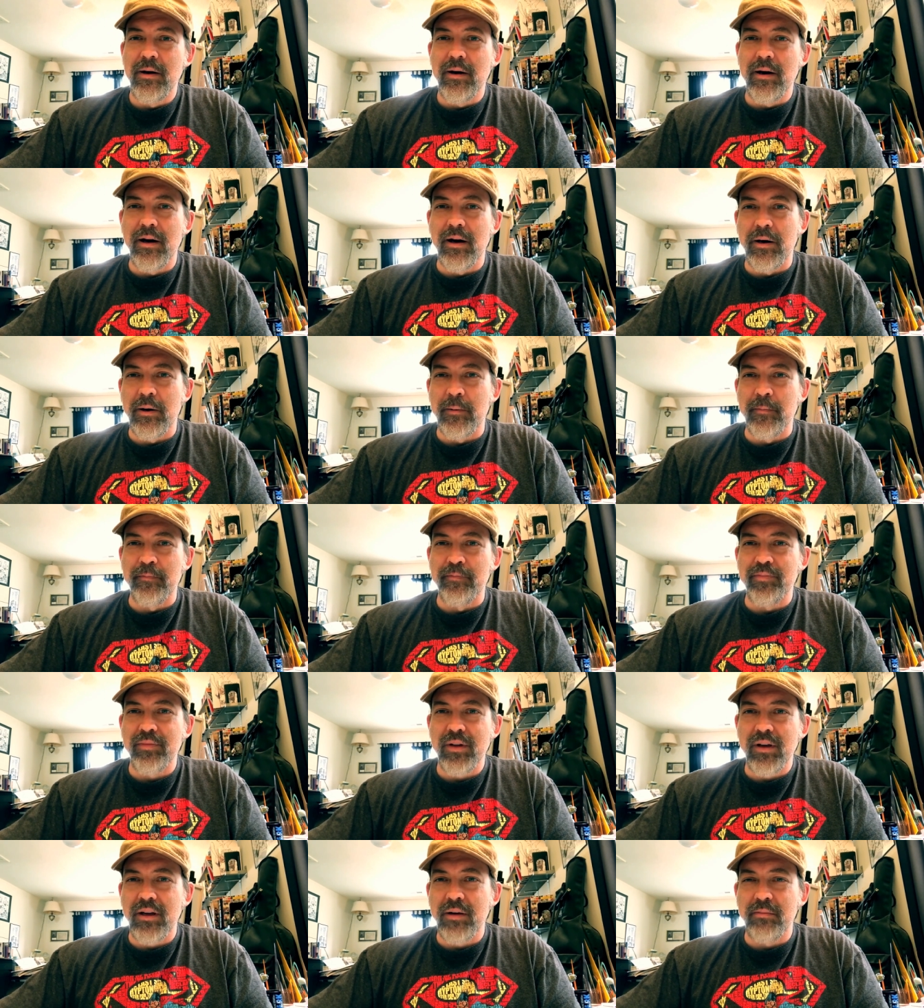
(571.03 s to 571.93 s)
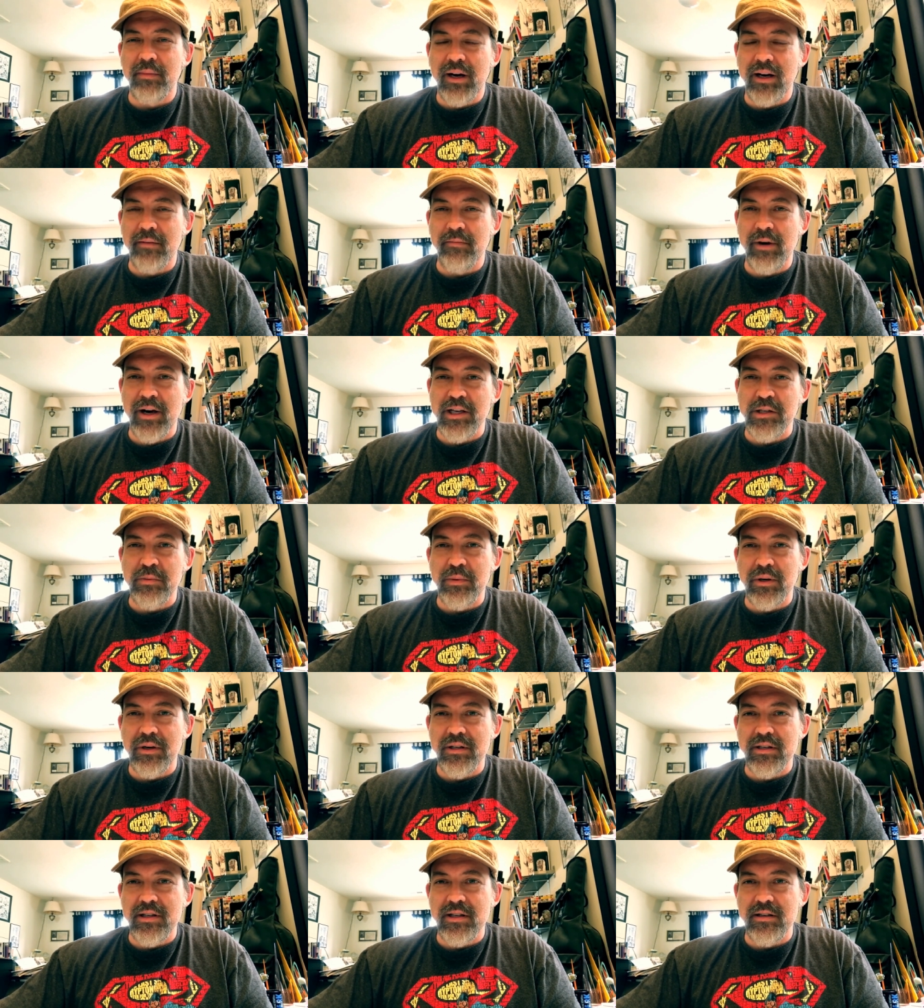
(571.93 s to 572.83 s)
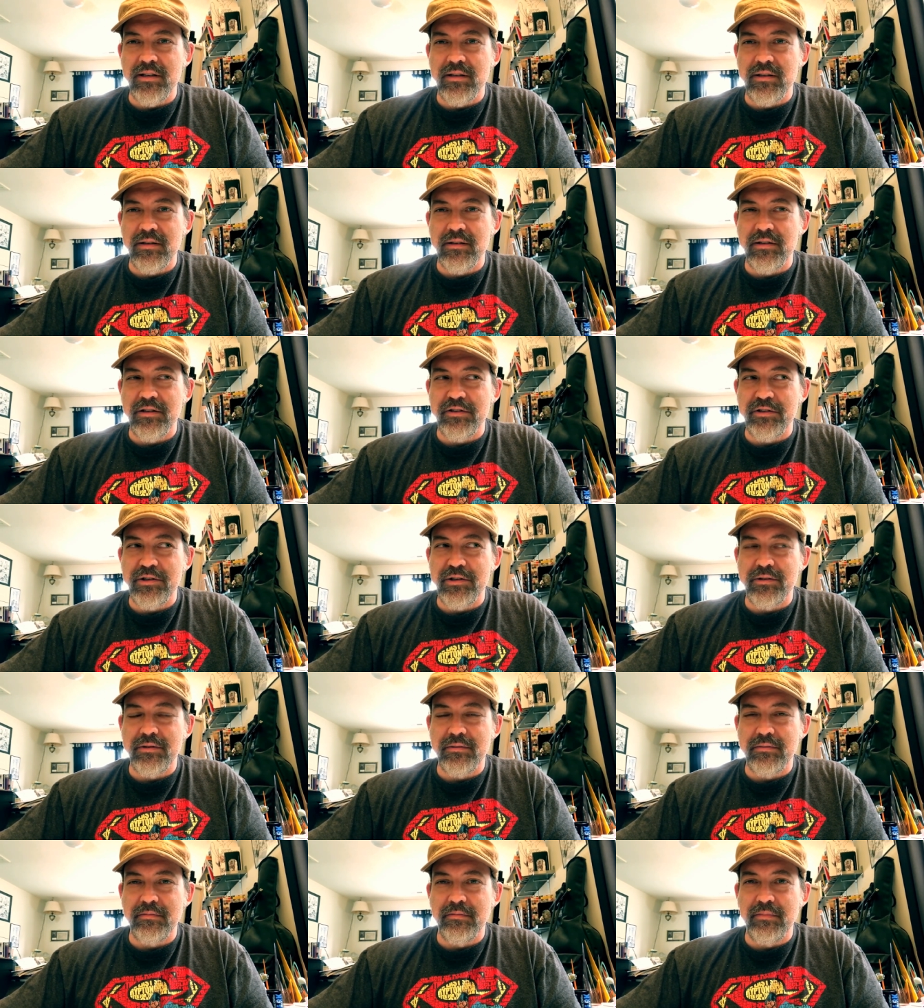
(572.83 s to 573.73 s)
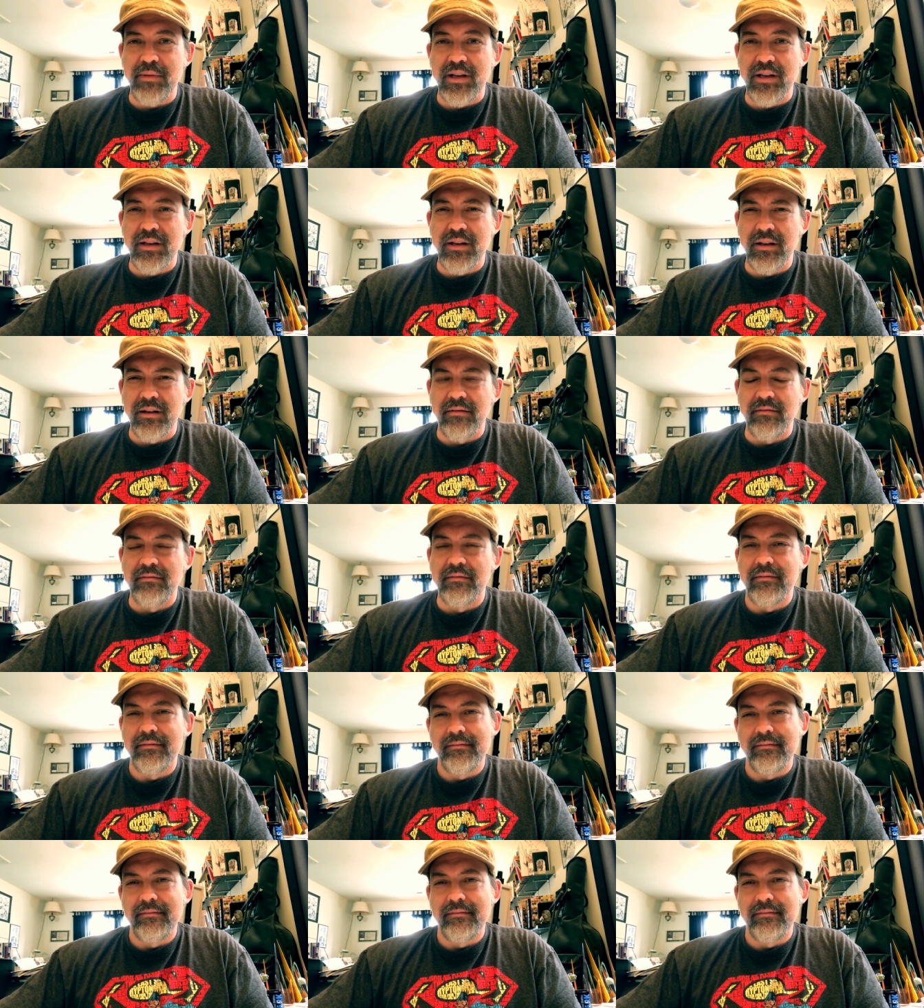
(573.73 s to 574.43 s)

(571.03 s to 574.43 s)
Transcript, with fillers: um, again, my, my experience is, is just me and